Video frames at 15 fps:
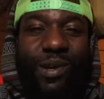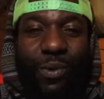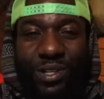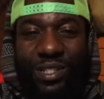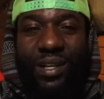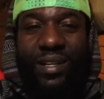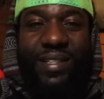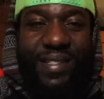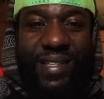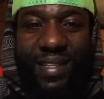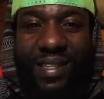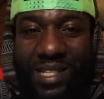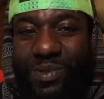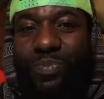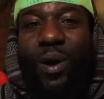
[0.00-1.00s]
I want y'all to see
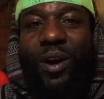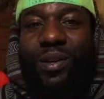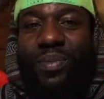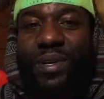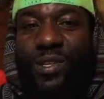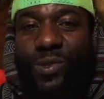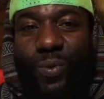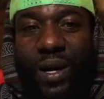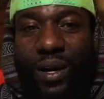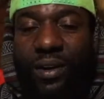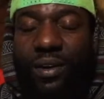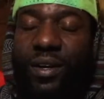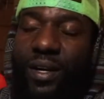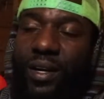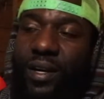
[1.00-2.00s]
this part of me as well.